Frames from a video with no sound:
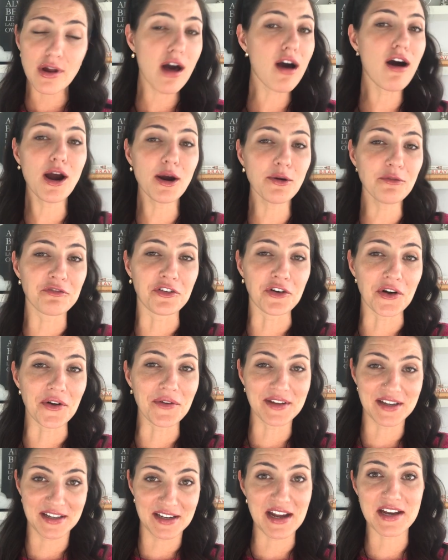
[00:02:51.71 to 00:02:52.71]
And they're not
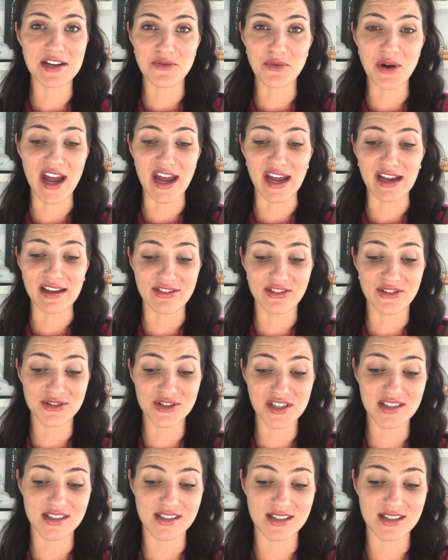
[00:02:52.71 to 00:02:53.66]
harmful in any way.